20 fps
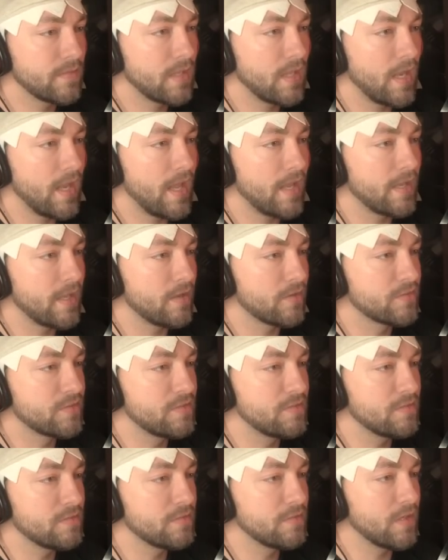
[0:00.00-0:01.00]
Get out of here.
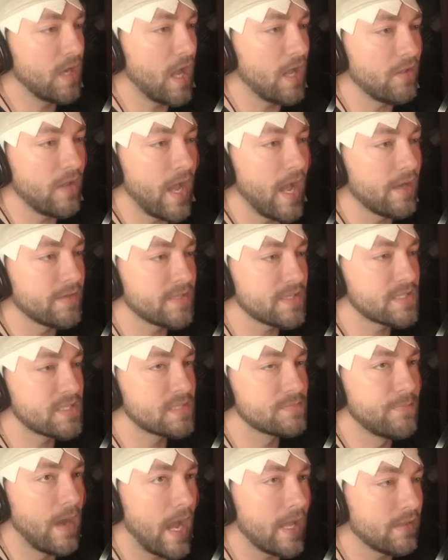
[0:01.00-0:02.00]
You're not allowed. This
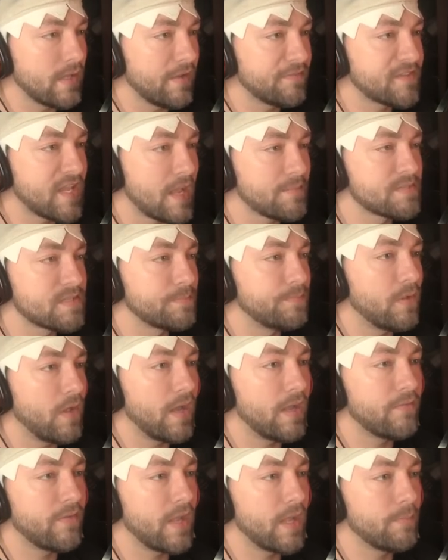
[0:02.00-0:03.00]
is my lifetime
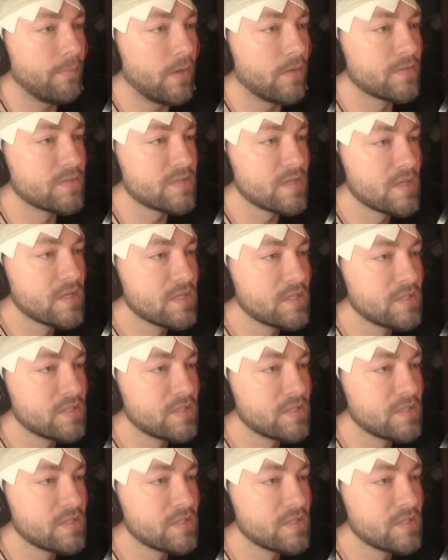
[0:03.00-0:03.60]
supply of ham bones.